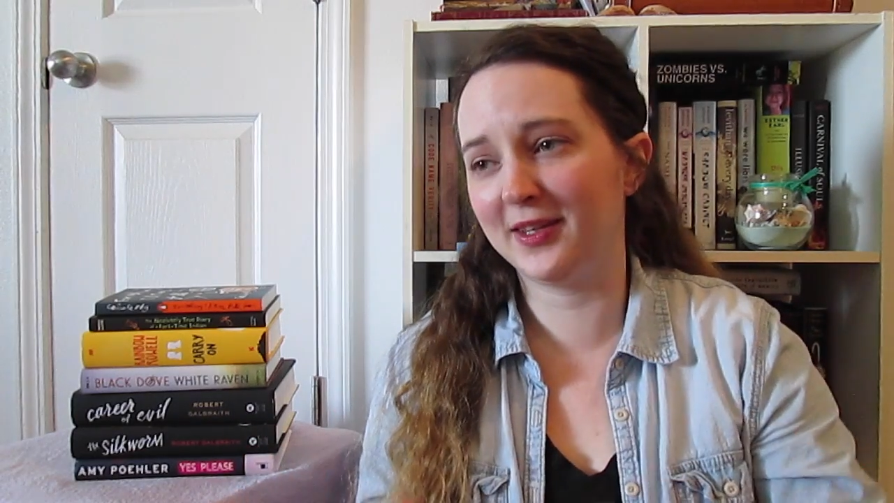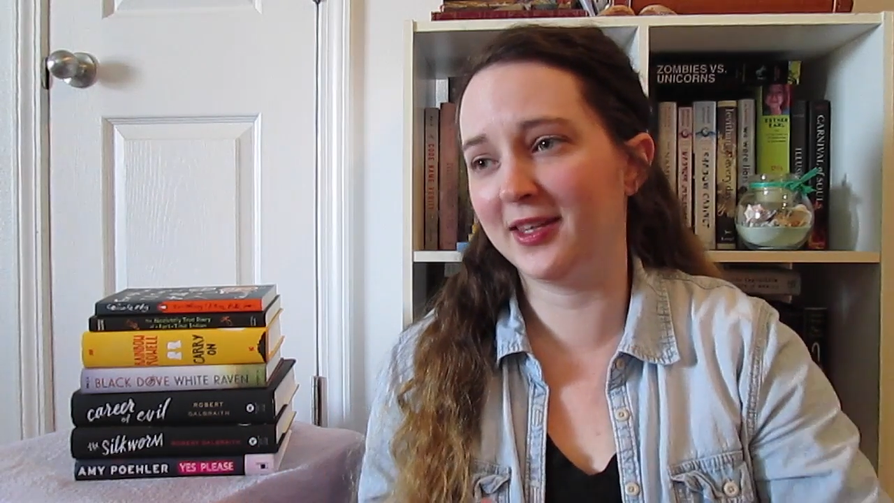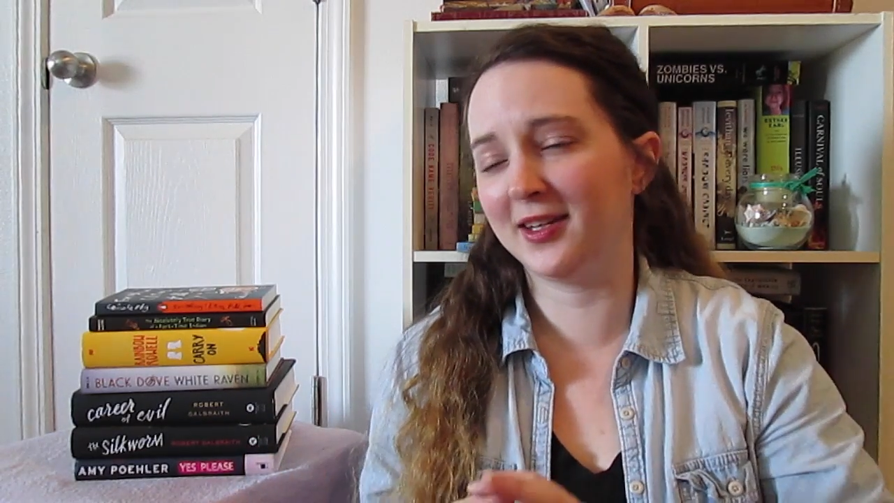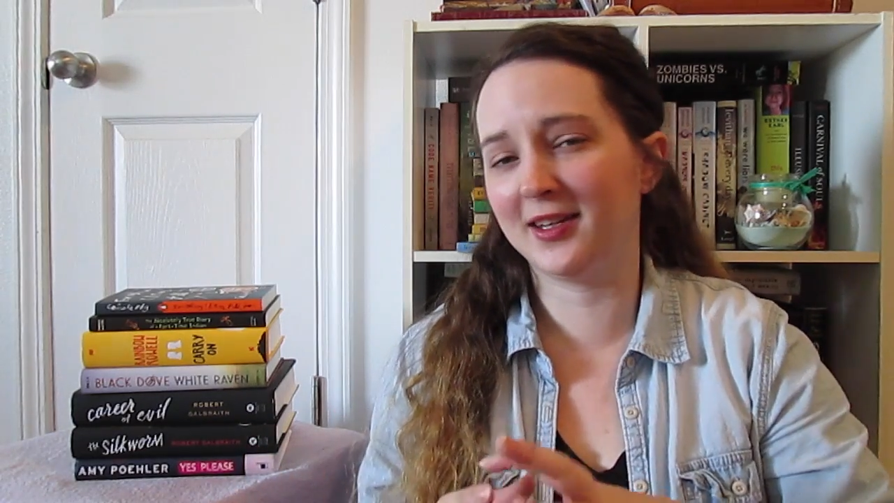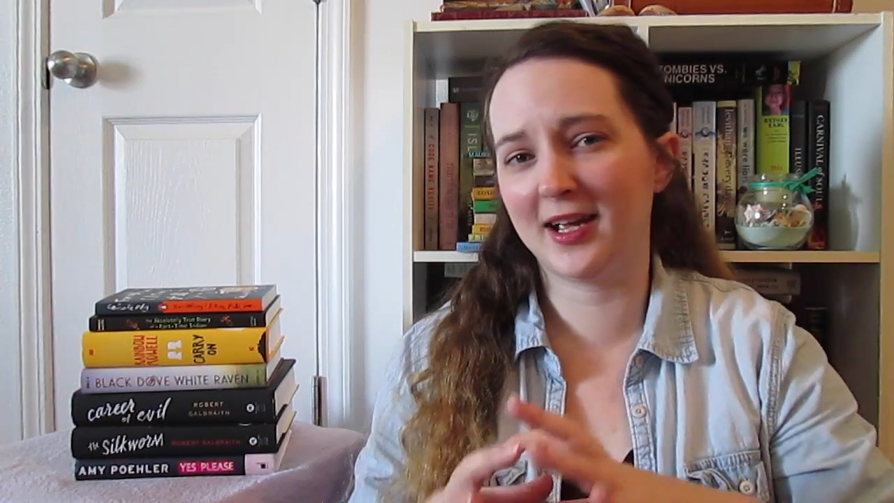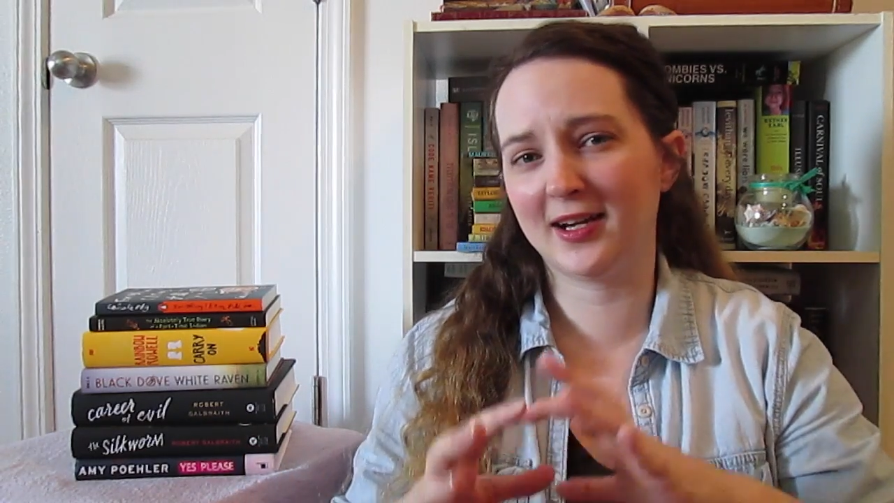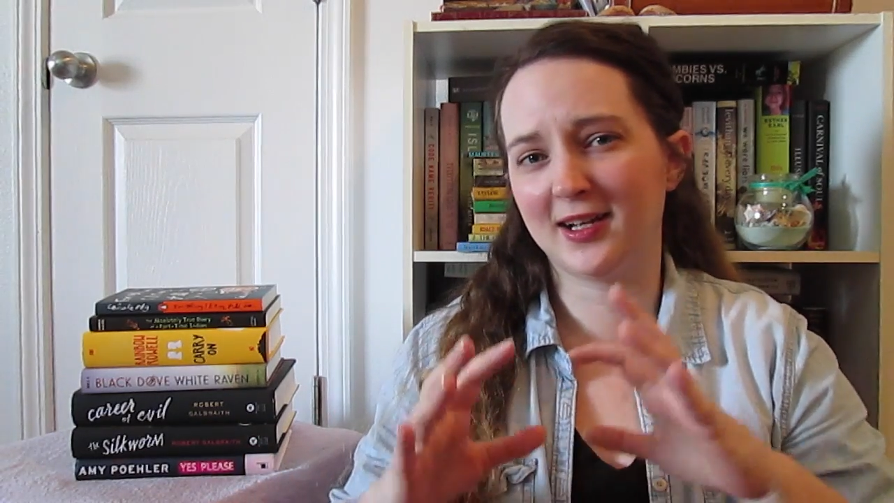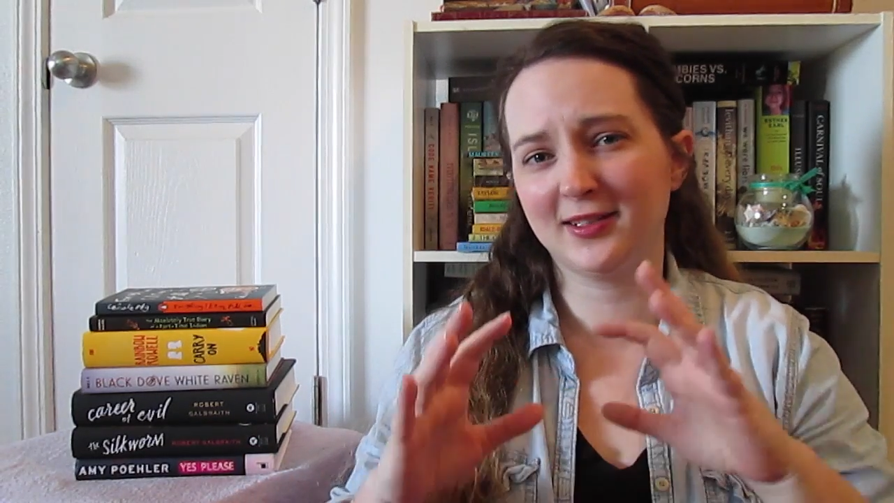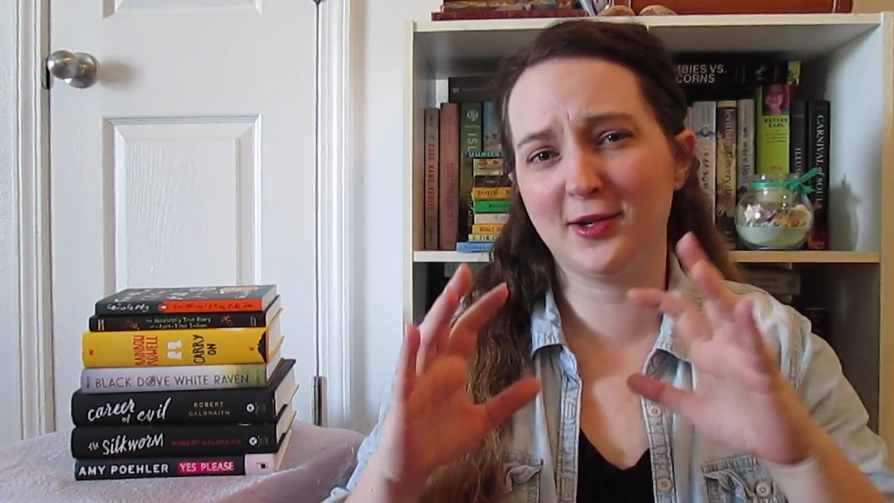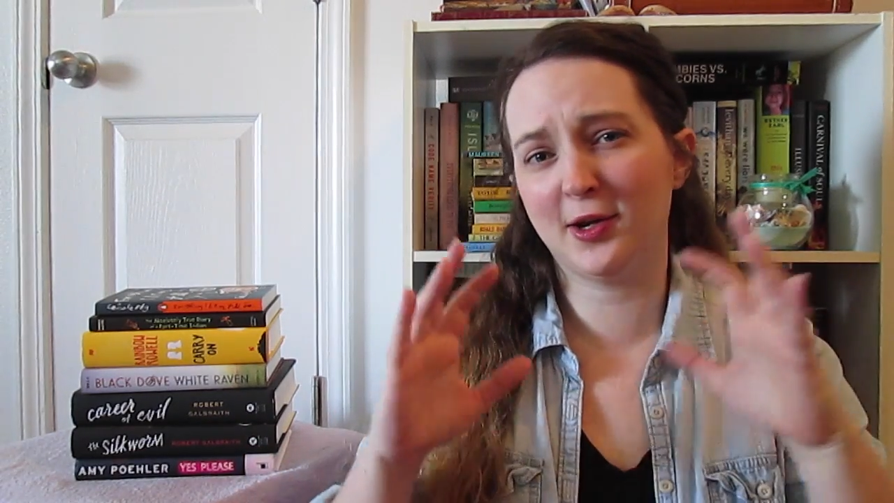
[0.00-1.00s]
and then I
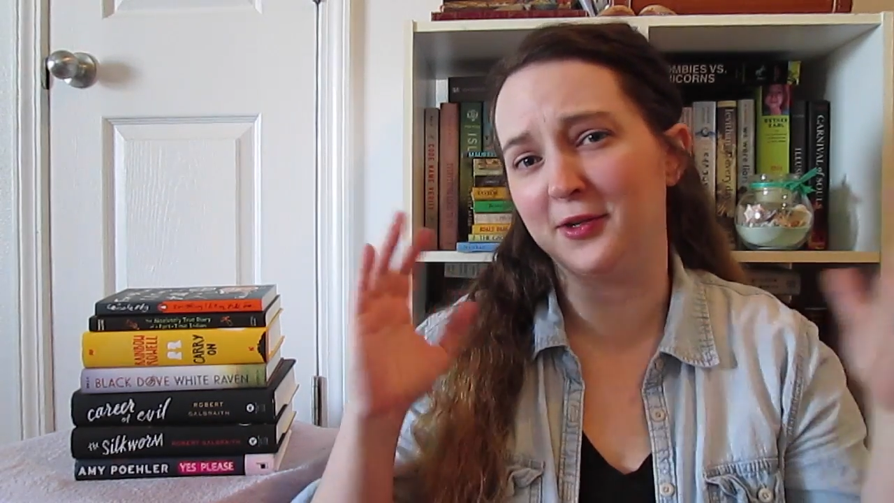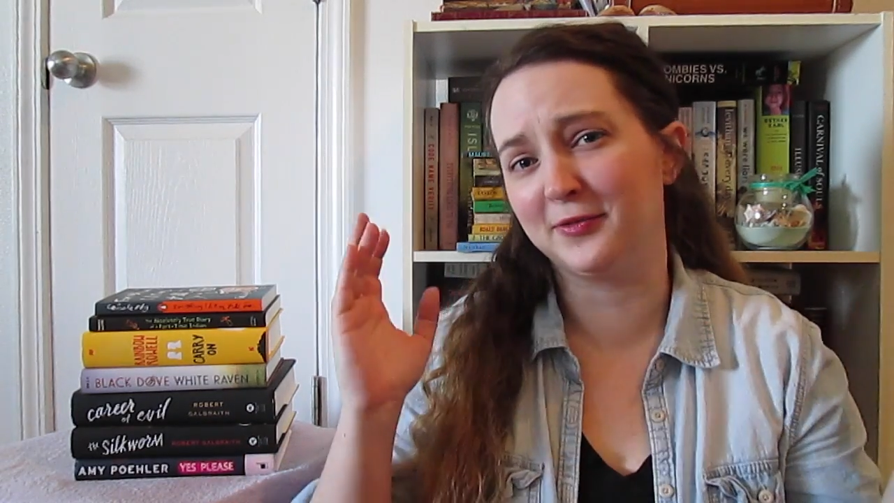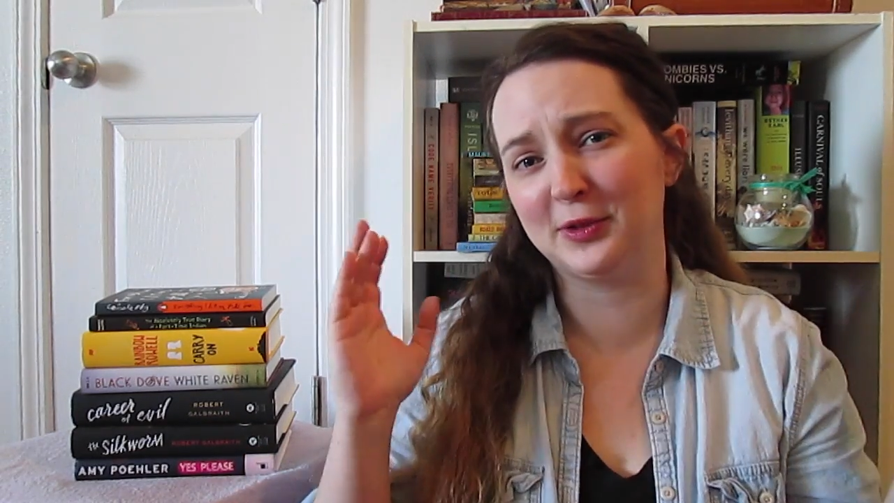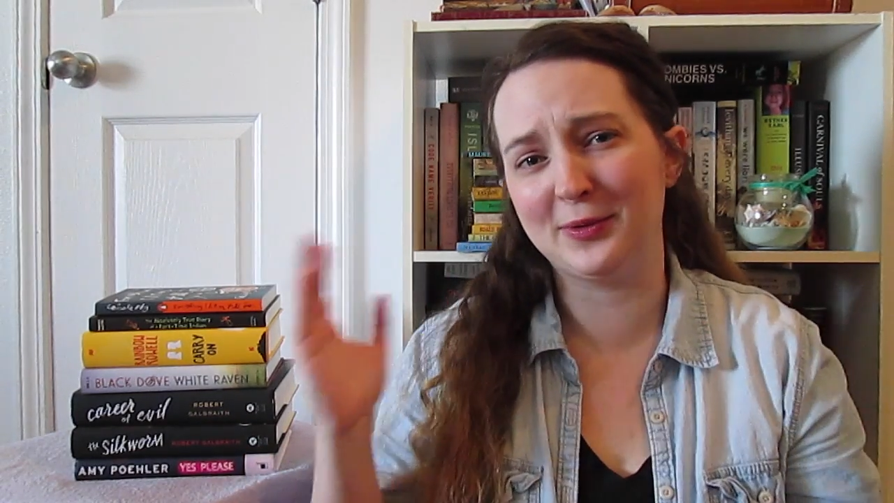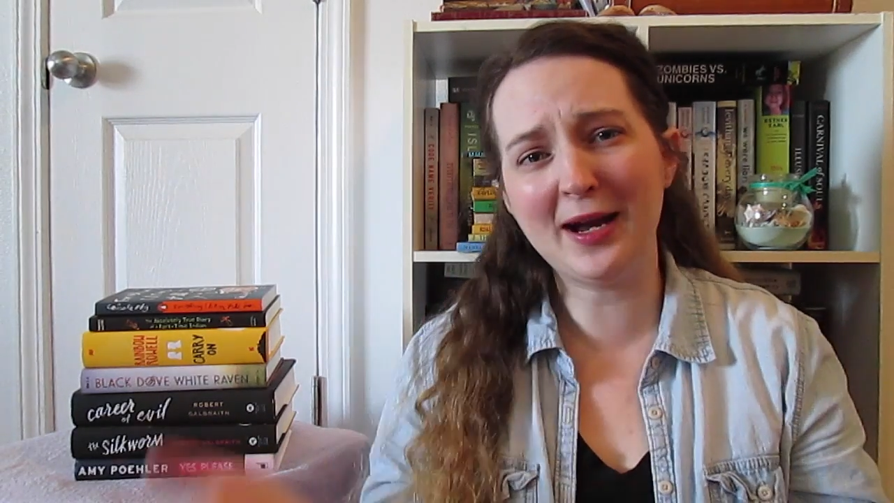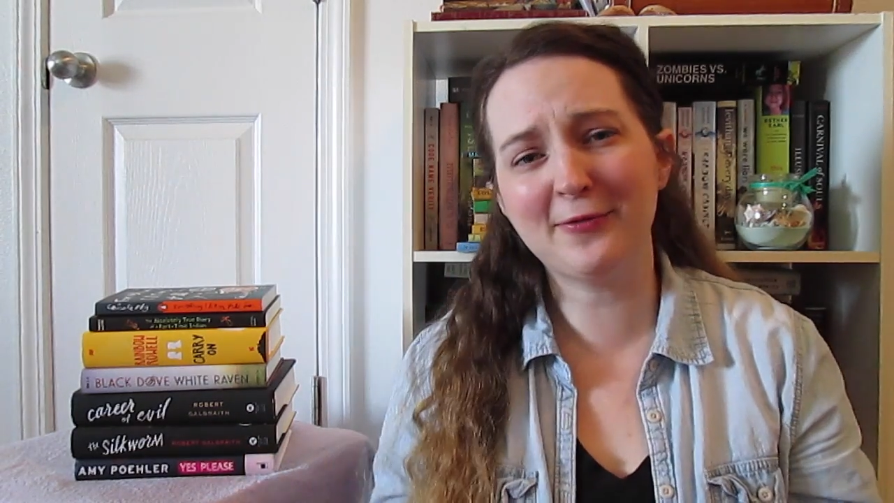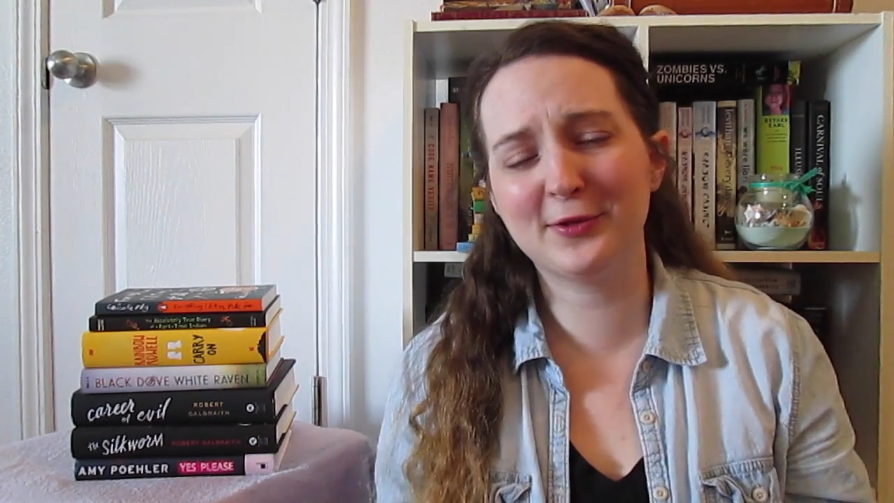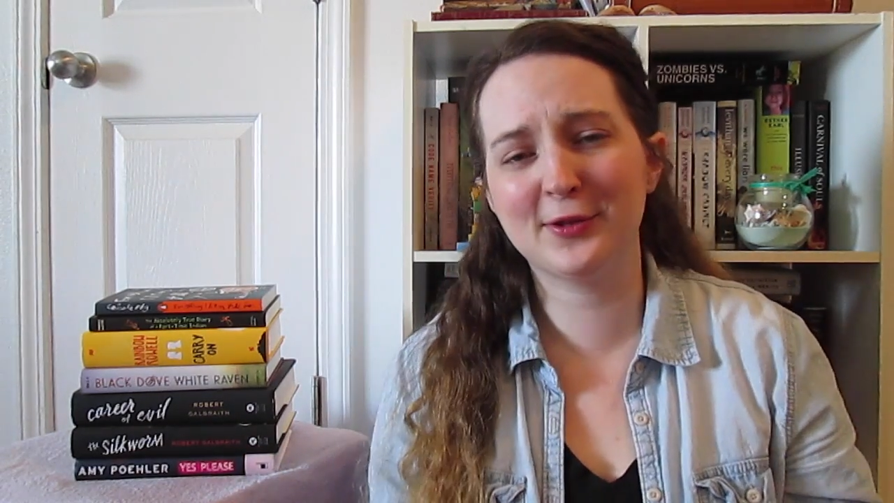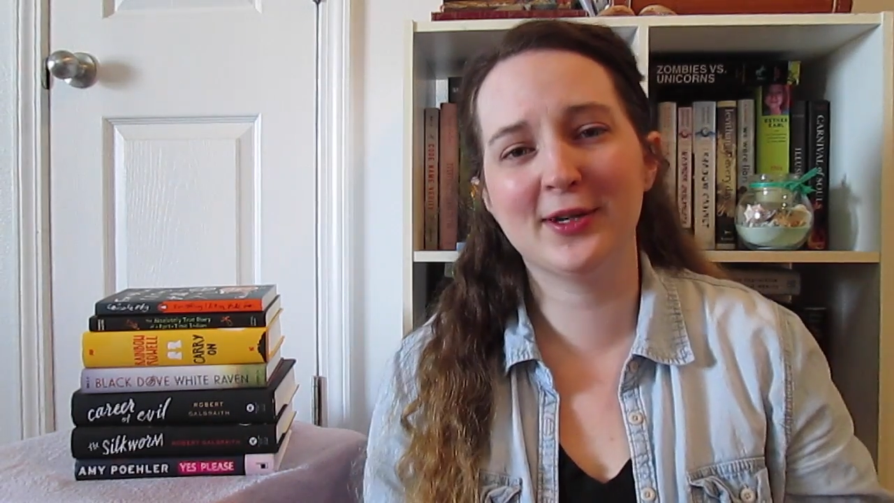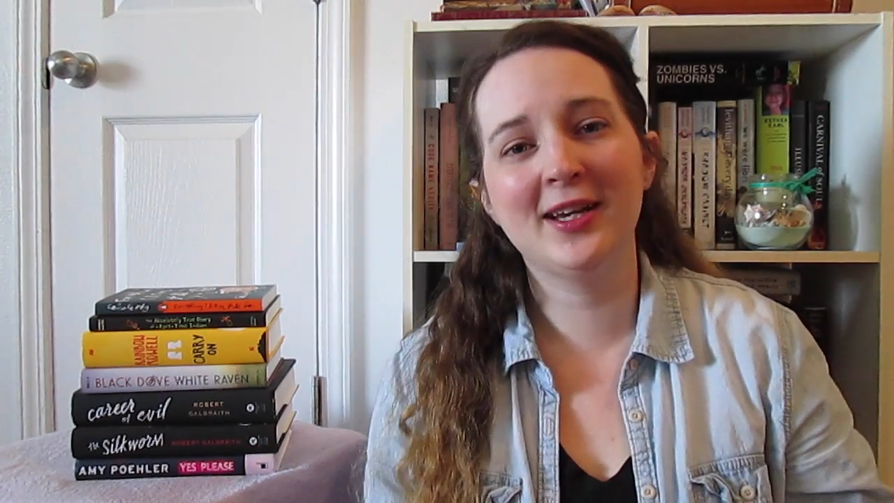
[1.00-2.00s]
got con flu
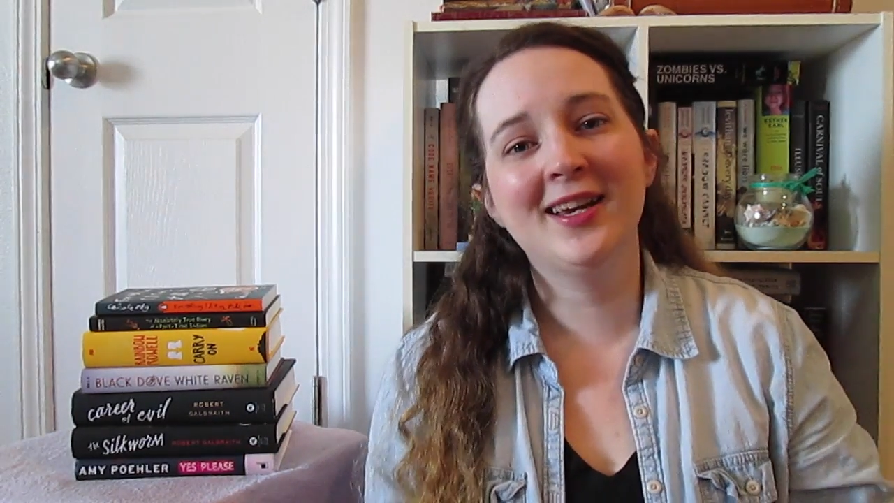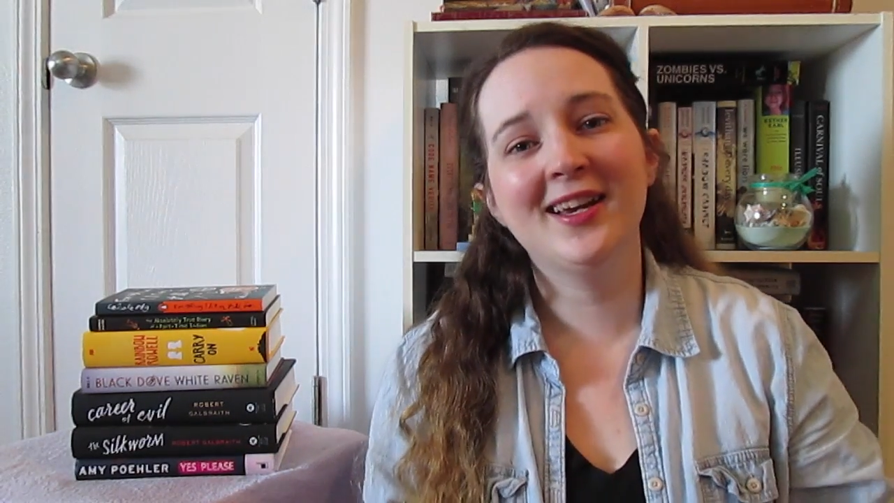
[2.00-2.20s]
after,